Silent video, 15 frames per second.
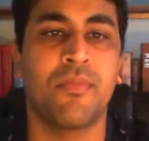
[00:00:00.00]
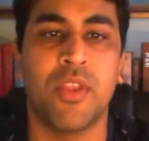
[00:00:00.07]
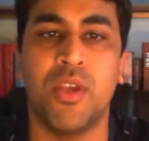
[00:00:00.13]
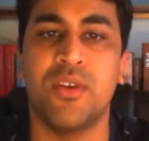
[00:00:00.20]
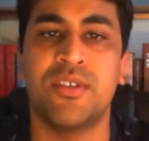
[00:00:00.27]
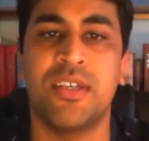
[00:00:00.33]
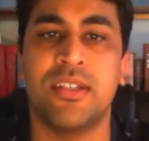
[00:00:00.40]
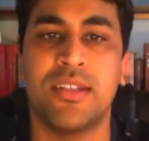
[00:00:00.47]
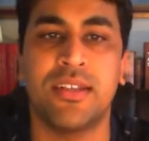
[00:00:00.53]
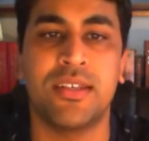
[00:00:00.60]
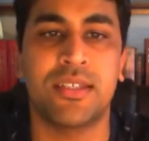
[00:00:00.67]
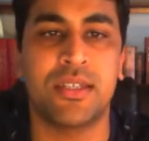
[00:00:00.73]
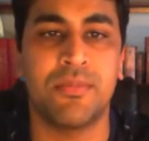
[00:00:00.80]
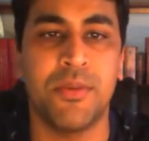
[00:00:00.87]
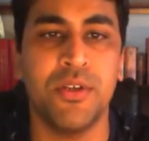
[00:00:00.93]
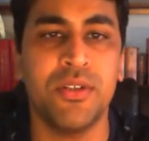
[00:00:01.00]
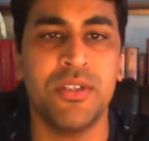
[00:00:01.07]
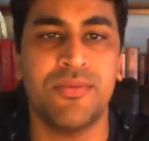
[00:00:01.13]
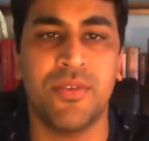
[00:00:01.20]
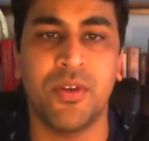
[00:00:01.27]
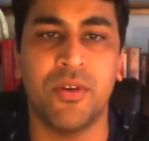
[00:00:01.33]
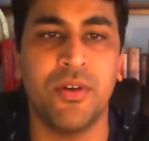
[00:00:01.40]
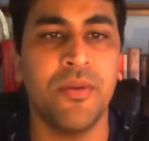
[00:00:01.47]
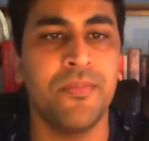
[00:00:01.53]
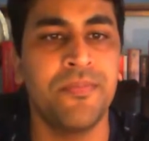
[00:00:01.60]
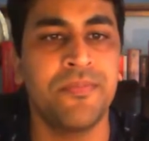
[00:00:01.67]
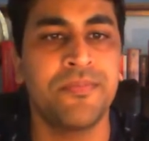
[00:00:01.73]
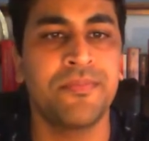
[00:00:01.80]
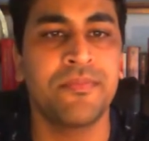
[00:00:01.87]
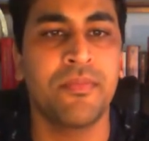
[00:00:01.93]
Using the distributive law,
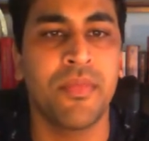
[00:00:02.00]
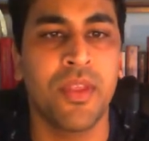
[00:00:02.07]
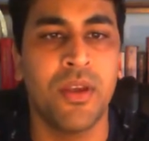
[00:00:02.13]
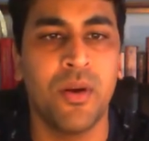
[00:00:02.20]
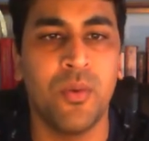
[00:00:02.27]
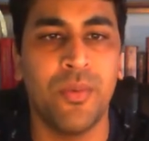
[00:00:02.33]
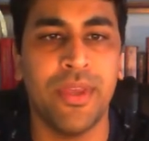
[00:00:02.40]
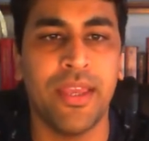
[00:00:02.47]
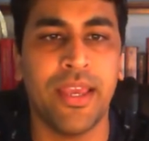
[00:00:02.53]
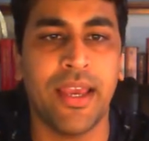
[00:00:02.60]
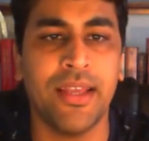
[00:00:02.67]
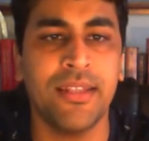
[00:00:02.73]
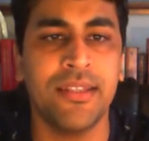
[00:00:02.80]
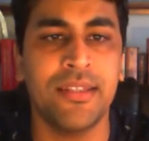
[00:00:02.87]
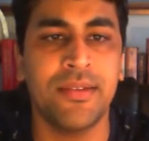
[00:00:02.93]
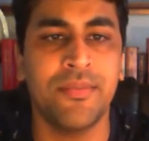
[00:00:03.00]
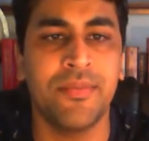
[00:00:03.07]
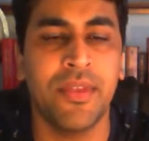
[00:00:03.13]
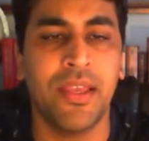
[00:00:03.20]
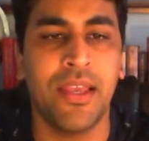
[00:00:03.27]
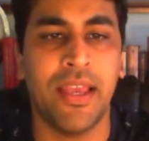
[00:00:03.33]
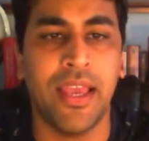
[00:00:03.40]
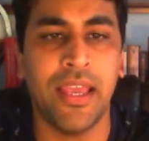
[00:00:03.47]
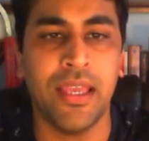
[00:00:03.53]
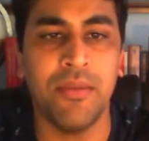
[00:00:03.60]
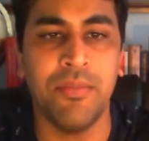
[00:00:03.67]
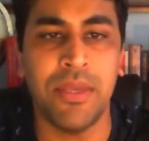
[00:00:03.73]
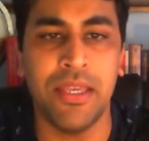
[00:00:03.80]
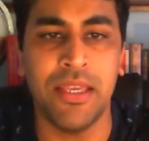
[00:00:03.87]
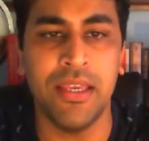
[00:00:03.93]
we get
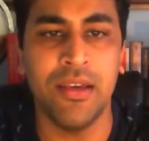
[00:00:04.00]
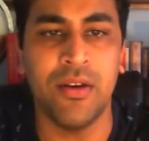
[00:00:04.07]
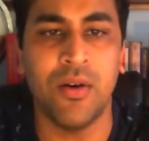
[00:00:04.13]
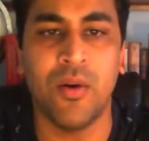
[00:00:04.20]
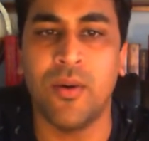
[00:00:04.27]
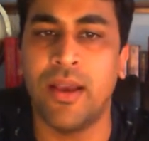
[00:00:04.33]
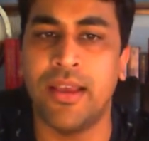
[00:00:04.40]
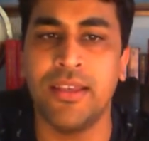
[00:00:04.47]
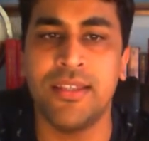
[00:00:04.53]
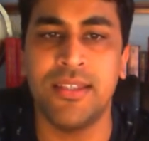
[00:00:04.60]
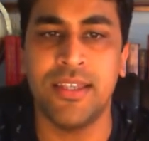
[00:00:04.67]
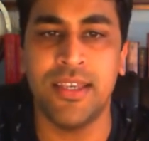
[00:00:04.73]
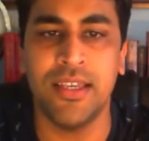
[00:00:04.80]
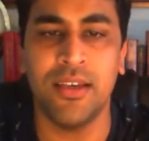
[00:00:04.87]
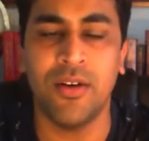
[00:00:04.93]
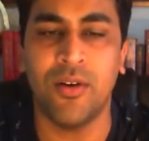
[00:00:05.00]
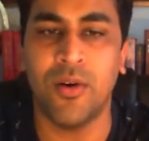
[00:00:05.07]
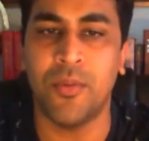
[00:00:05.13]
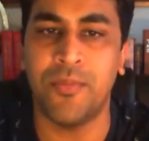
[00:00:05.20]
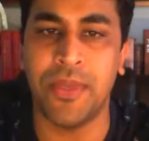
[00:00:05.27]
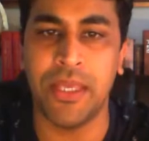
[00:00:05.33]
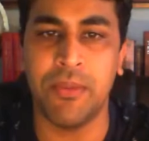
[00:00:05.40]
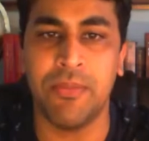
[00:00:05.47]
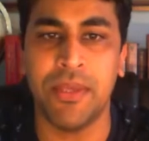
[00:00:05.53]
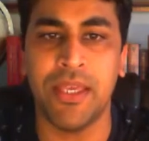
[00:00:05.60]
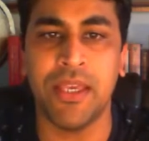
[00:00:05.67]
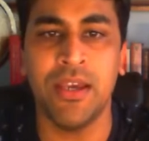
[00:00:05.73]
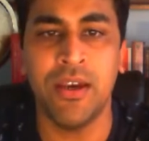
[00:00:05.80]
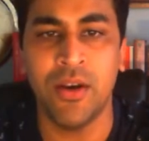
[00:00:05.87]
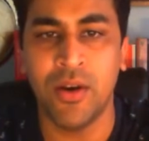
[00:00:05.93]
AB or AC or
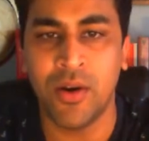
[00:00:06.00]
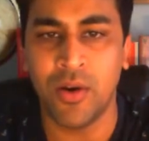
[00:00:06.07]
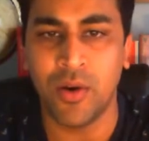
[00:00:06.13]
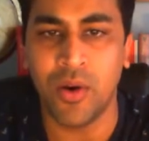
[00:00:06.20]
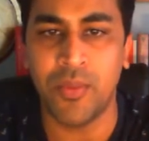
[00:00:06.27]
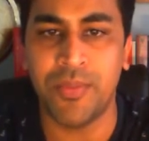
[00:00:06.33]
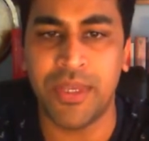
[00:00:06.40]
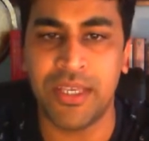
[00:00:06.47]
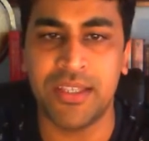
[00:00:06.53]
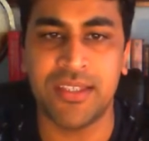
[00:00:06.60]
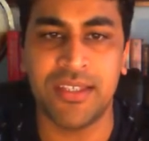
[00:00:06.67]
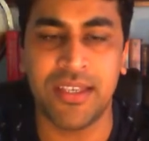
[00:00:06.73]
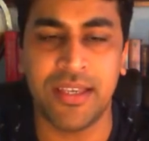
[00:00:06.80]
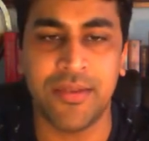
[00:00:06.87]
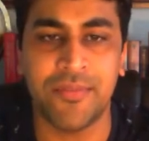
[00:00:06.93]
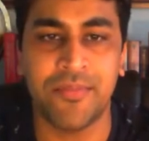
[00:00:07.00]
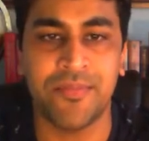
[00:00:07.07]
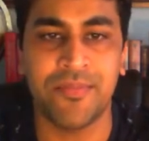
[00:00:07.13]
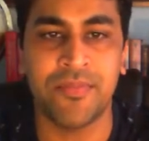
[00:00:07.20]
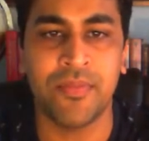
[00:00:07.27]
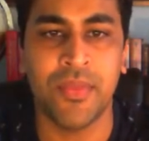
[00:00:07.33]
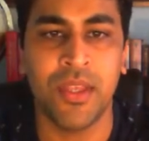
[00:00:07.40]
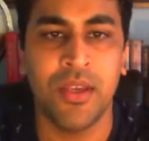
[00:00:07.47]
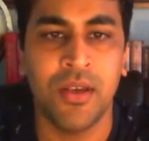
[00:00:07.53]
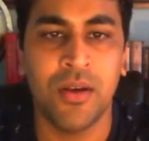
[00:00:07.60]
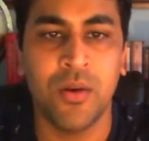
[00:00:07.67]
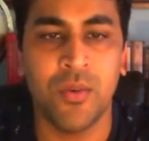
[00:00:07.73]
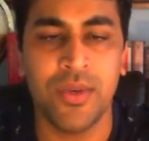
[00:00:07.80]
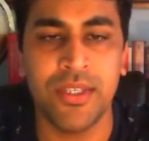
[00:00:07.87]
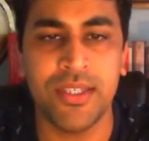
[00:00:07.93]
BB or BC.
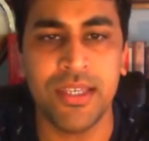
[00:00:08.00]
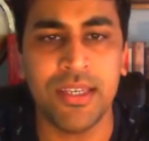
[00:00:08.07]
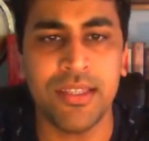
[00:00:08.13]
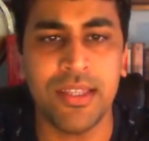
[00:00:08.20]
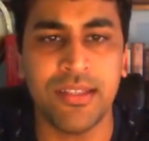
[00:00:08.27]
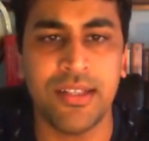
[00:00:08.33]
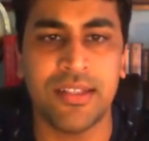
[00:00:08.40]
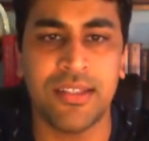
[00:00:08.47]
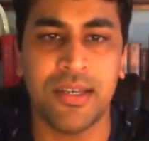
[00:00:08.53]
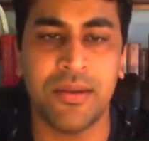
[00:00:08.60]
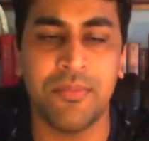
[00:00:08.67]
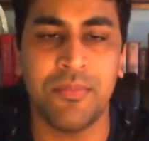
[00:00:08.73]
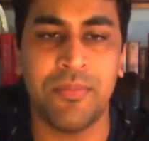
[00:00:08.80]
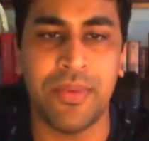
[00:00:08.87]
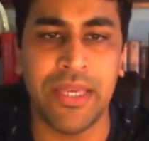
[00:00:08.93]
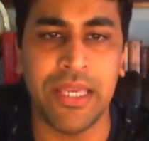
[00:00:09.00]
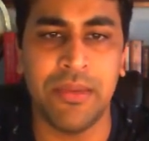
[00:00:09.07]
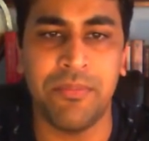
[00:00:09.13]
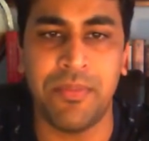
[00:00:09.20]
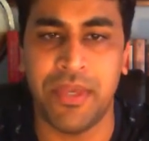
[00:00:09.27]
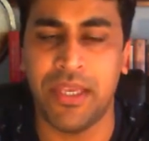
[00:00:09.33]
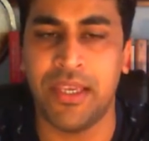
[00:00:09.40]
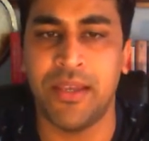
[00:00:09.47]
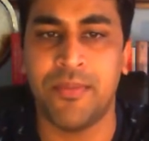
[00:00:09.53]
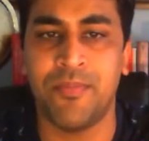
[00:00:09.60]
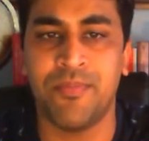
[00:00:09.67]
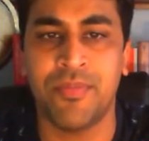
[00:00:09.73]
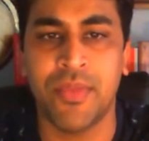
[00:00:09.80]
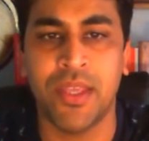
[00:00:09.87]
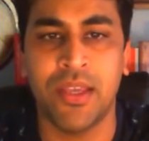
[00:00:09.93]
We see that the term BB
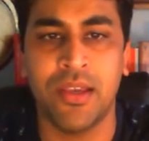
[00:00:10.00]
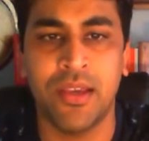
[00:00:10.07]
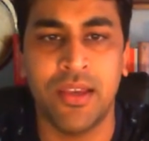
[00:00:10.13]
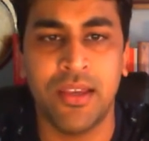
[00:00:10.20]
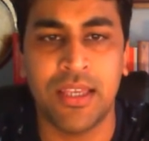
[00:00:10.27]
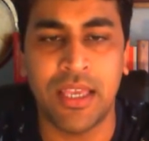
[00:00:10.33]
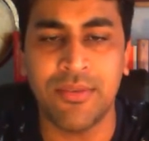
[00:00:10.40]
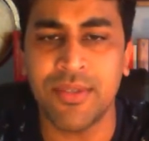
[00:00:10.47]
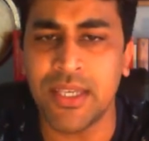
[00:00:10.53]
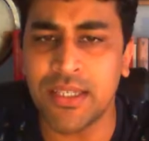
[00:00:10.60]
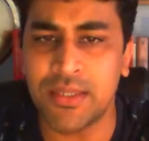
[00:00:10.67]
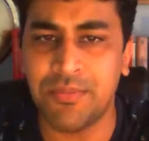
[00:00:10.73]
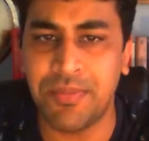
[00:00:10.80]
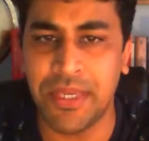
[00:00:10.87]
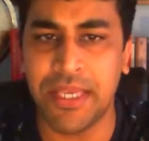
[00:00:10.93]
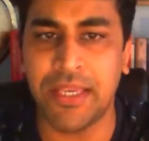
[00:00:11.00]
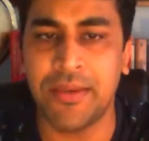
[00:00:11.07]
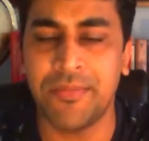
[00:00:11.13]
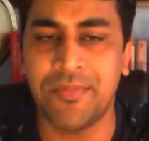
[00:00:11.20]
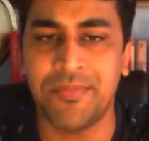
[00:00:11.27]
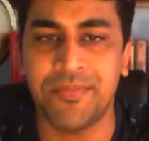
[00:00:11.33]
gives us B,